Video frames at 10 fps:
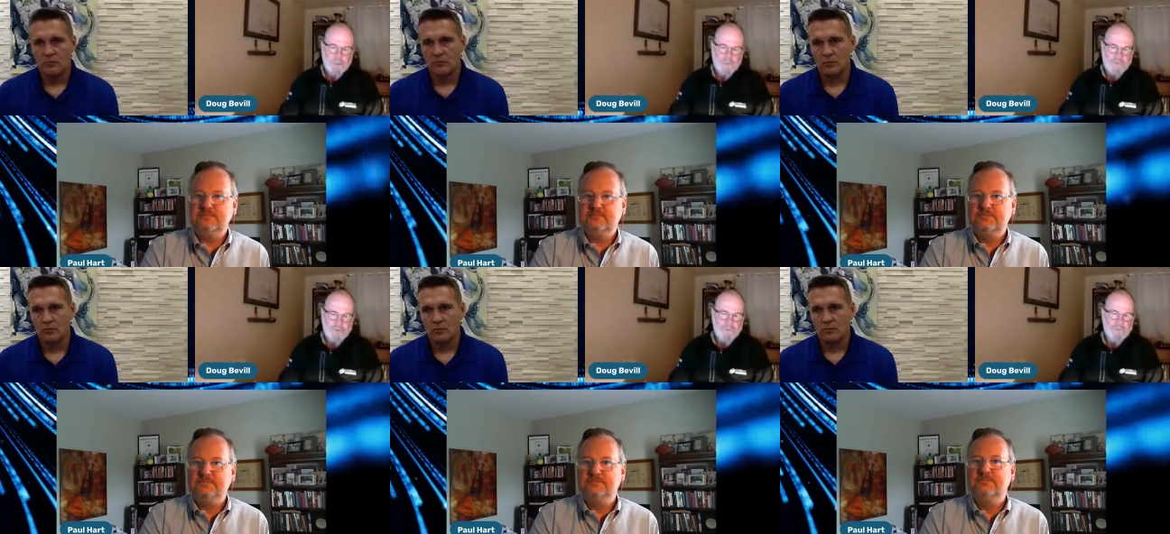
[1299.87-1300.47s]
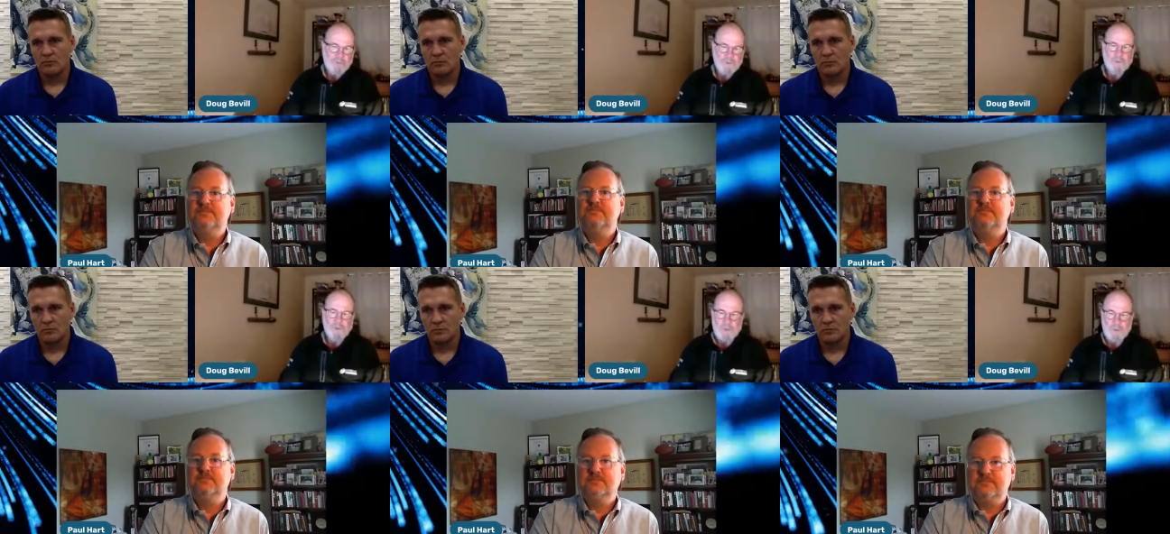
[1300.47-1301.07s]
Speaker 1: It's called Spec
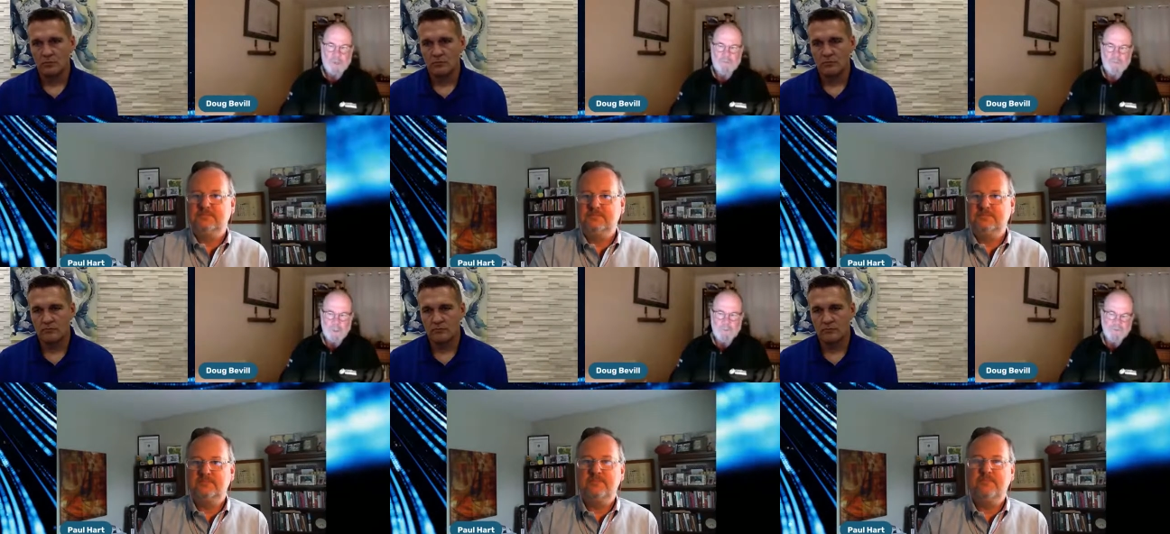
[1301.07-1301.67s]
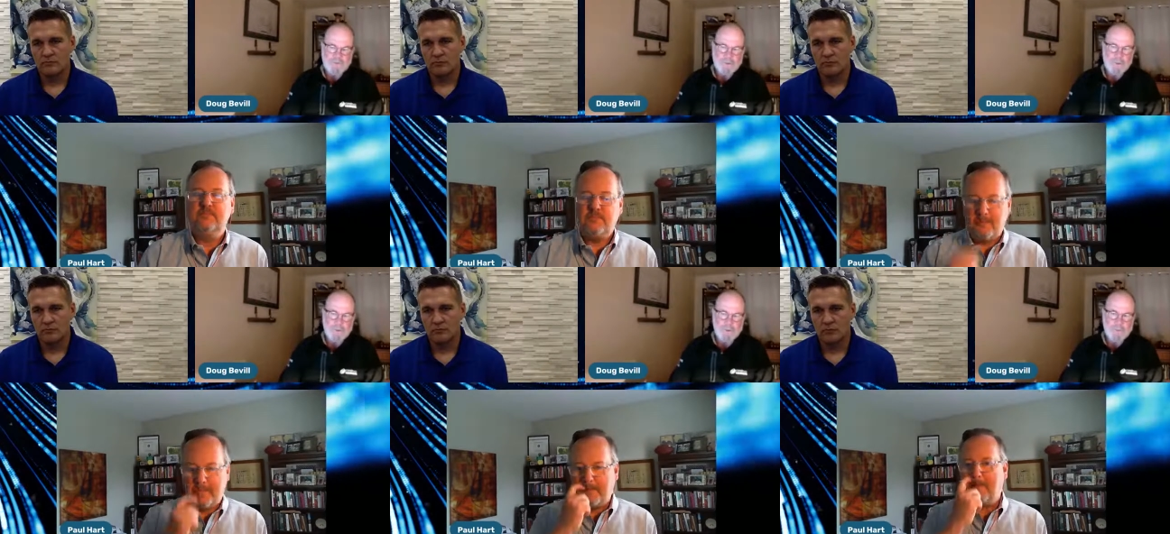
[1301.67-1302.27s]
Builder Cloud, and they
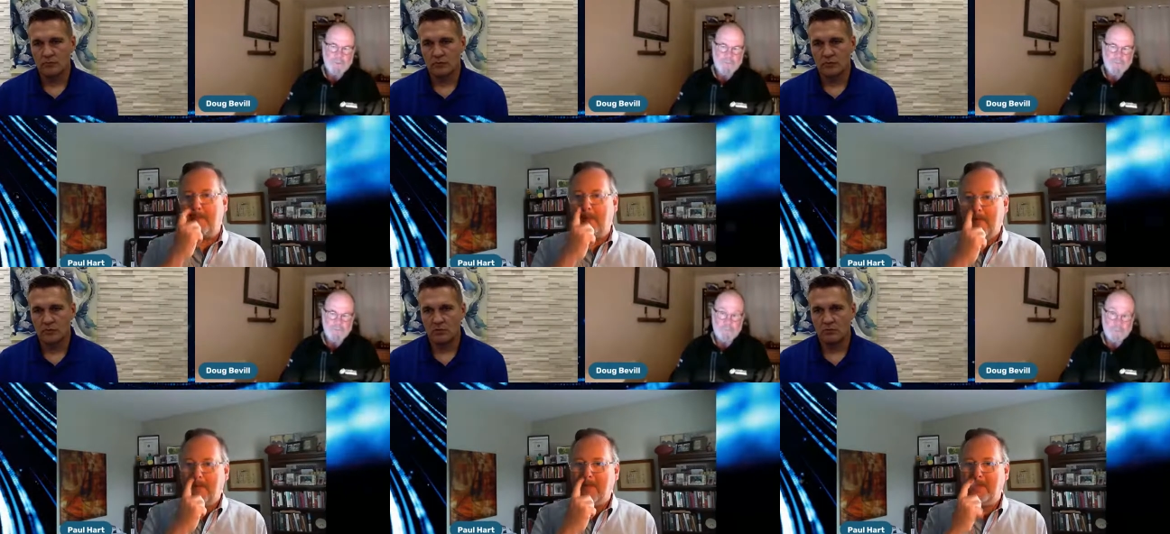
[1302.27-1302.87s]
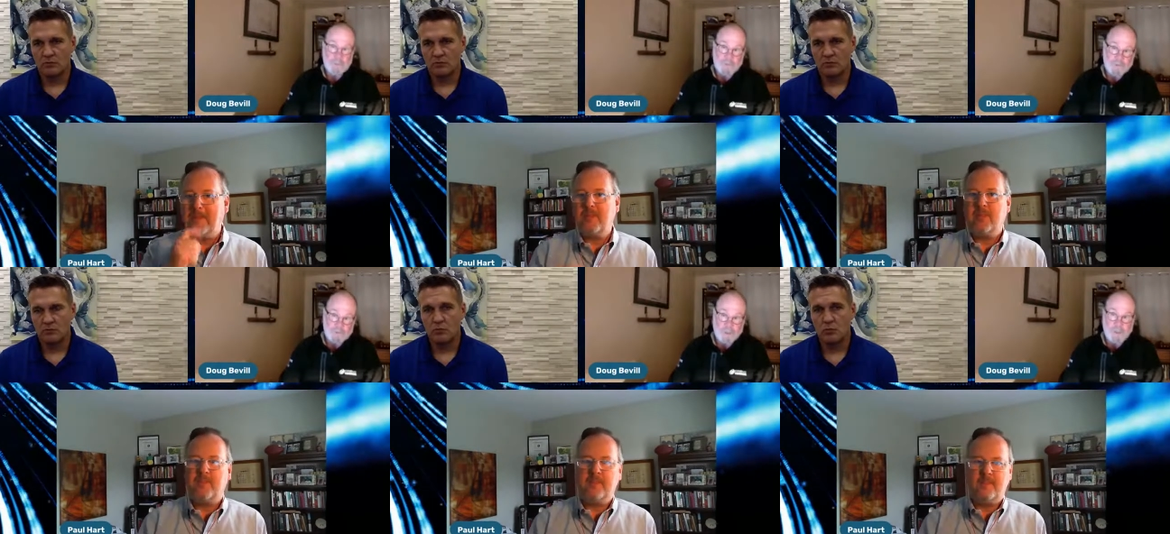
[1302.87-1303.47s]
still the, the
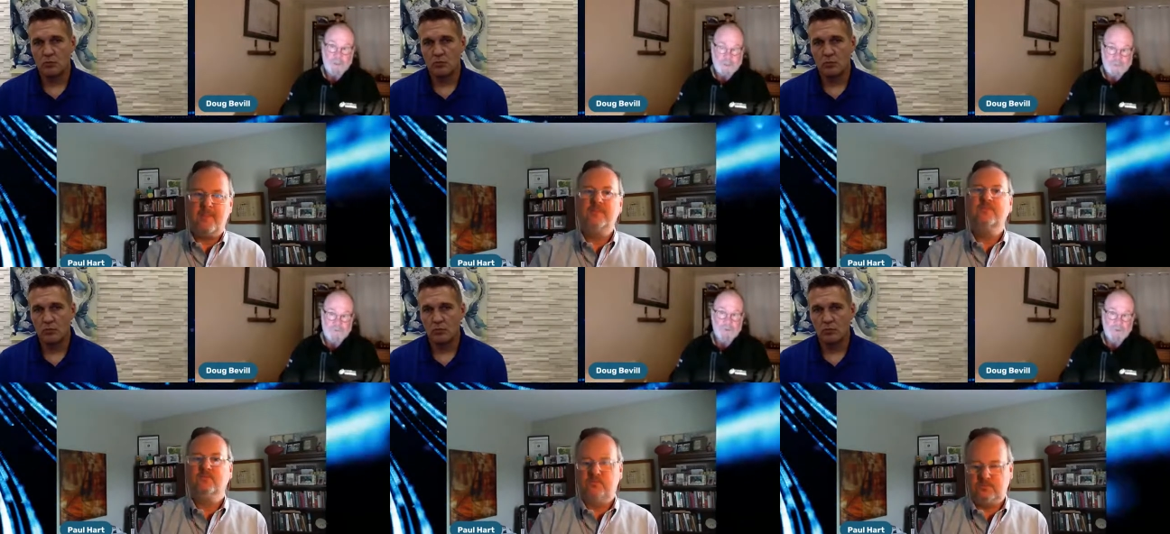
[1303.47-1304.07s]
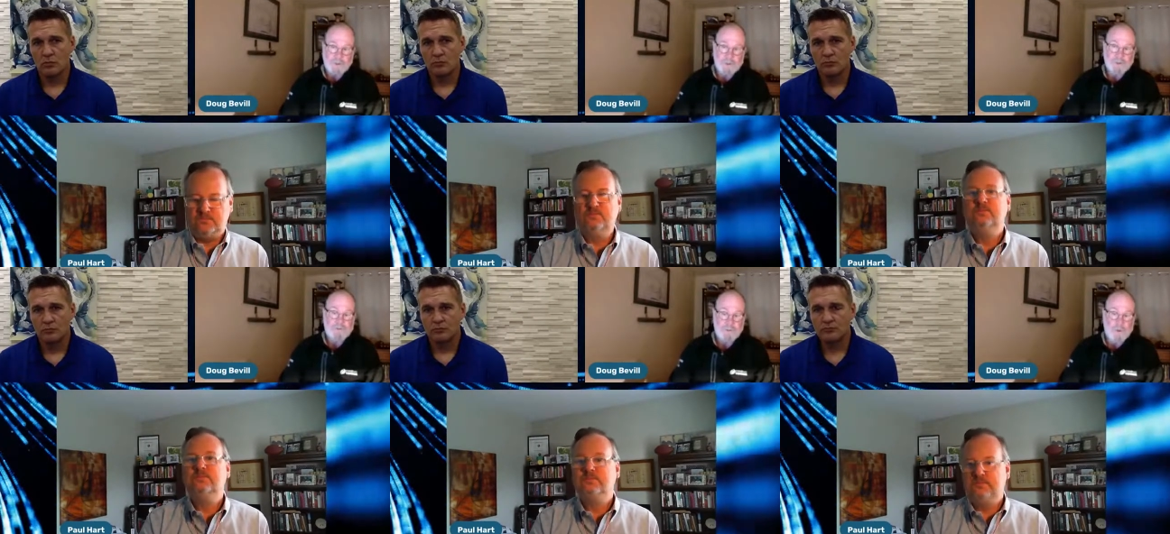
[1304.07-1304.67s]
because architects and
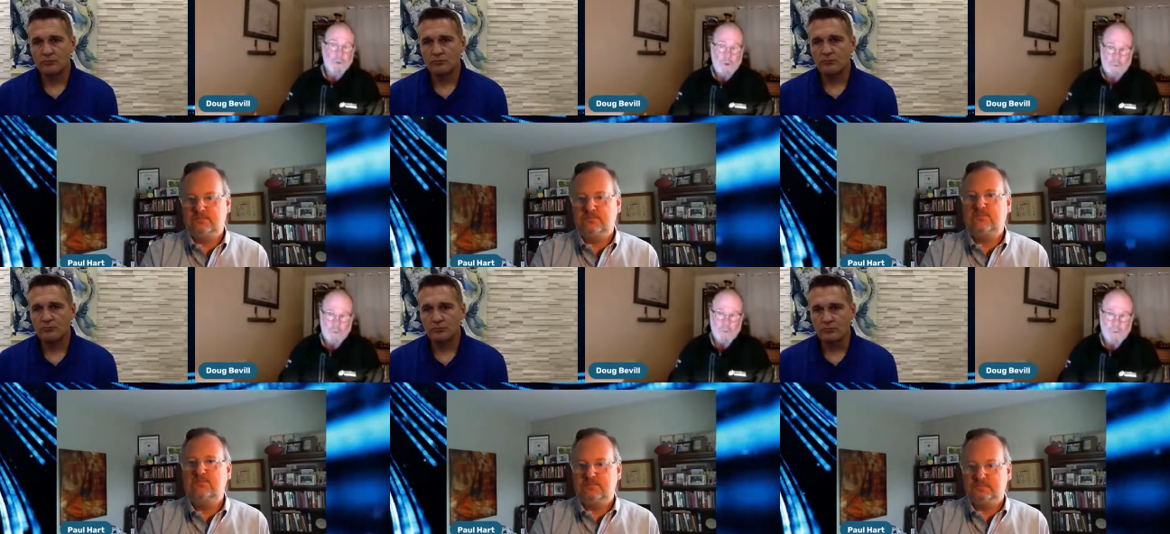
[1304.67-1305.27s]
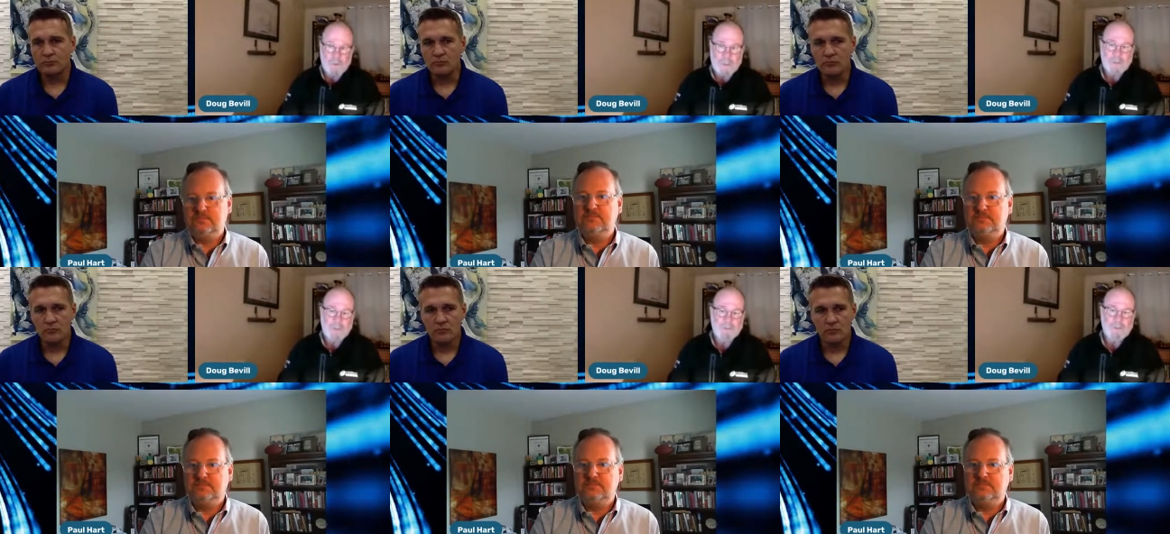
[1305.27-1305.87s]
engineers still want a Word
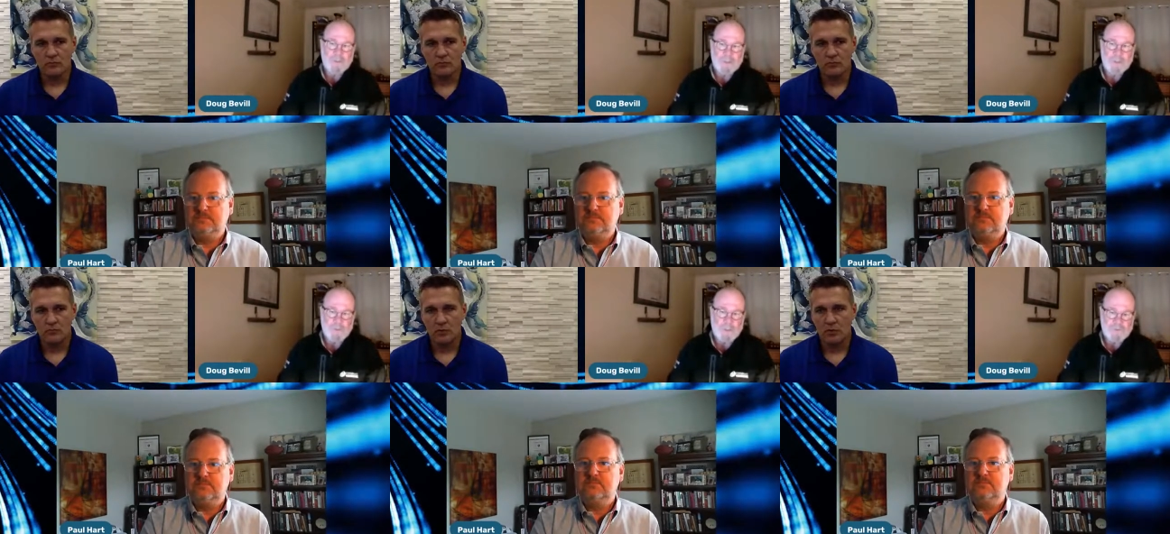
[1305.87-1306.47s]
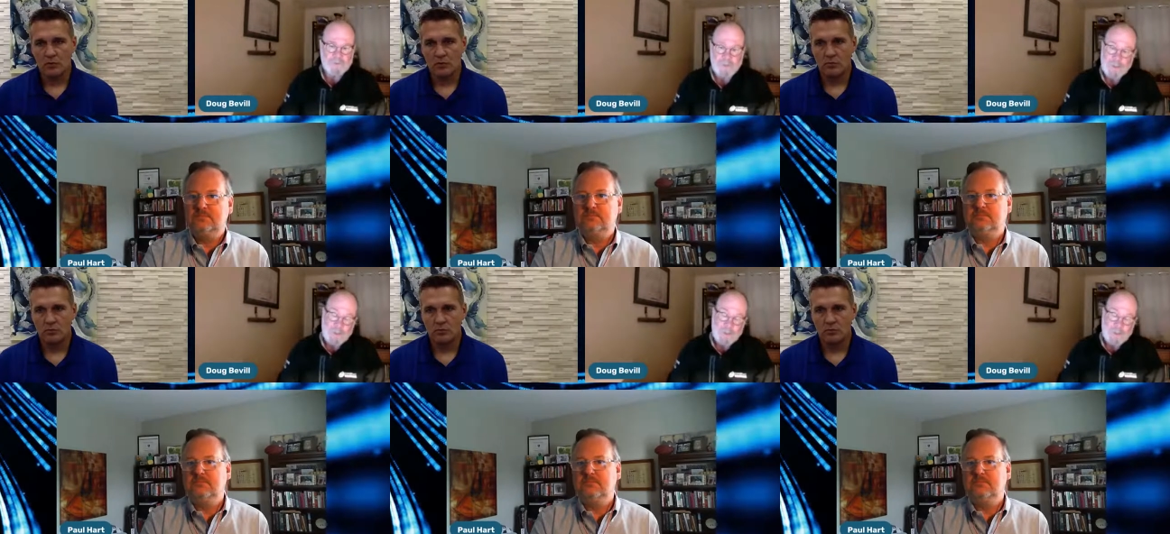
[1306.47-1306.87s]
document in many ways.